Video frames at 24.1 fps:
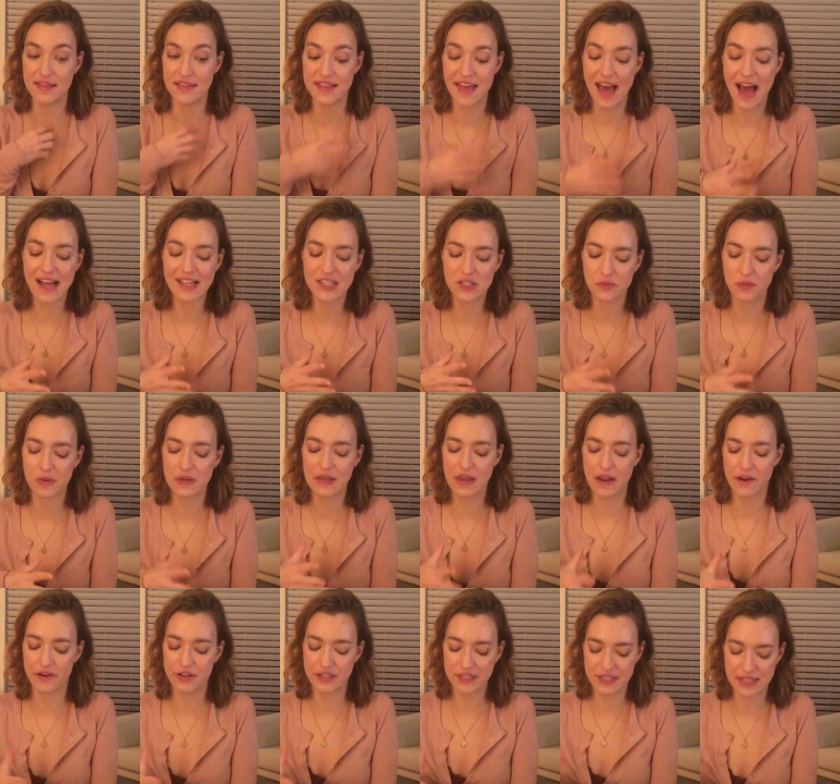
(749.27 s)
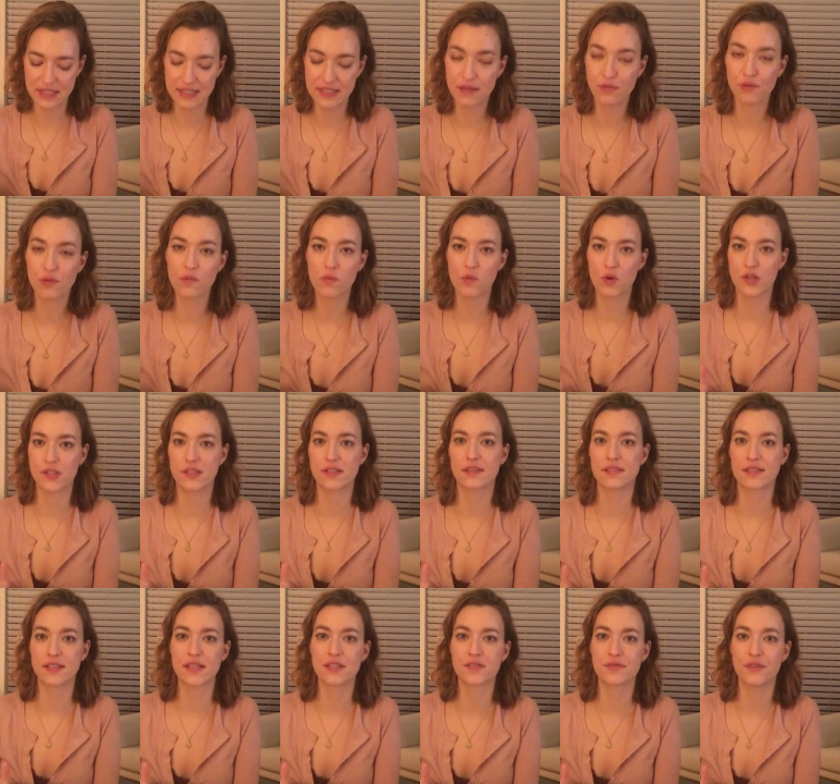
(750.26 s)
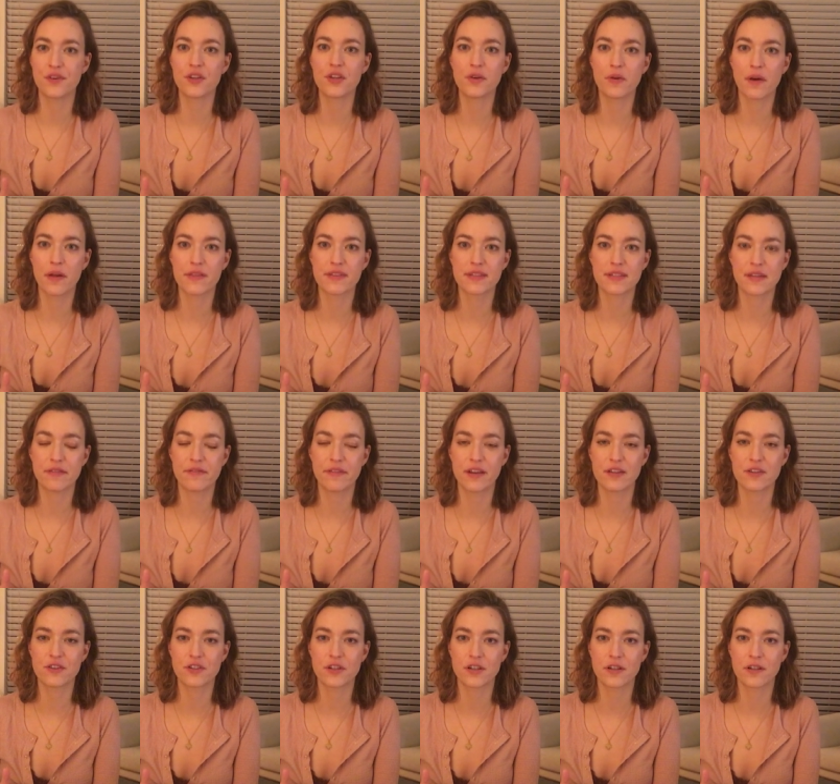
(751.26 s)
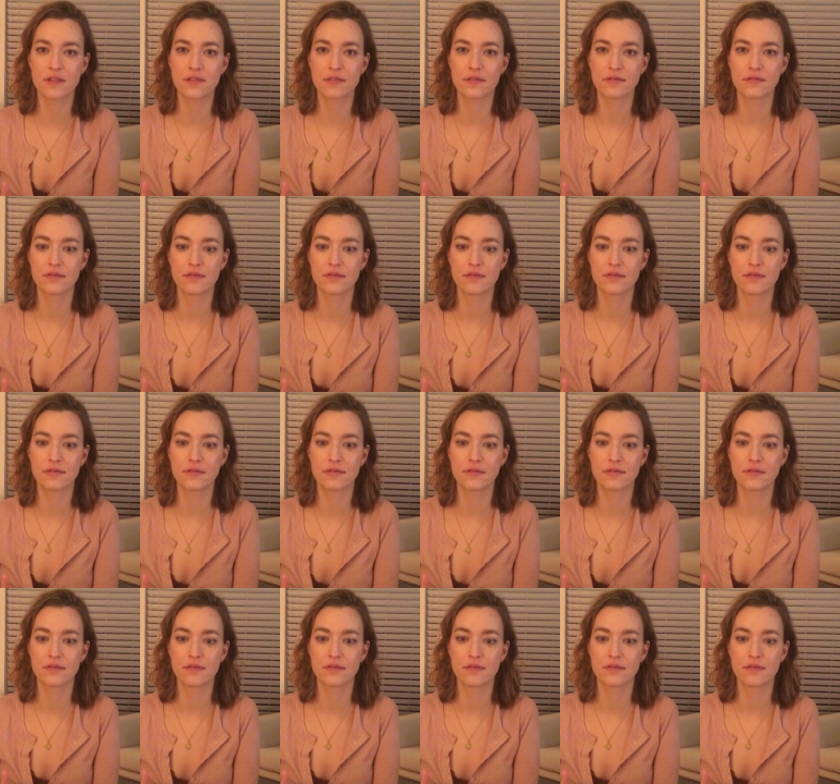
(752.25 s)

that's what guarantees even more success for you on this adventure.